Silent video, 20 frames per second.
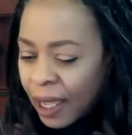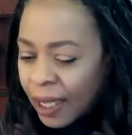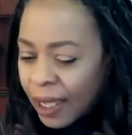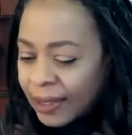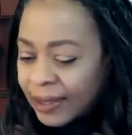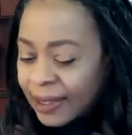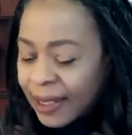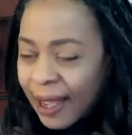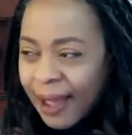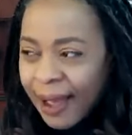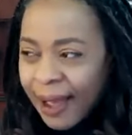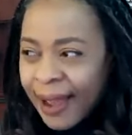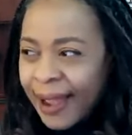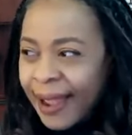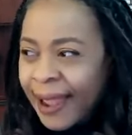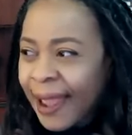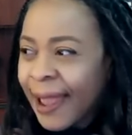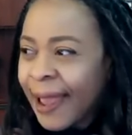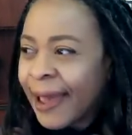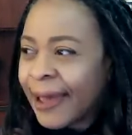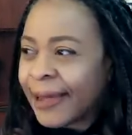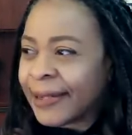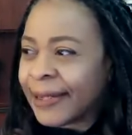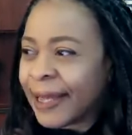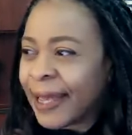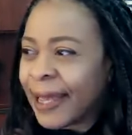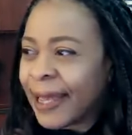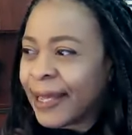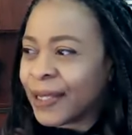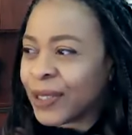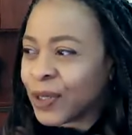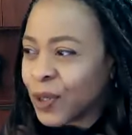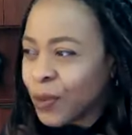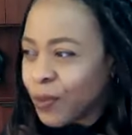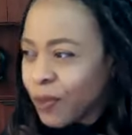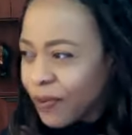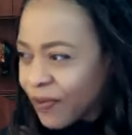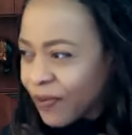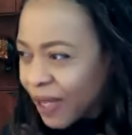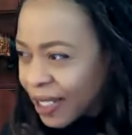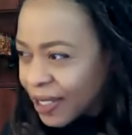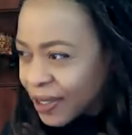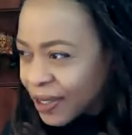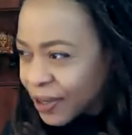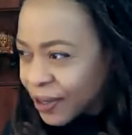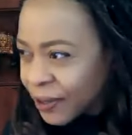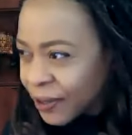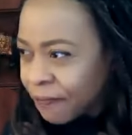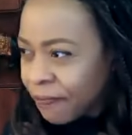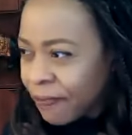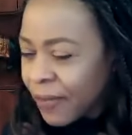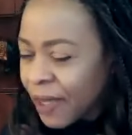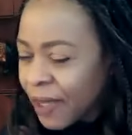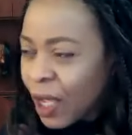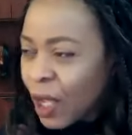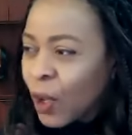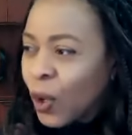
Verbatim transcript: and I had a supervisor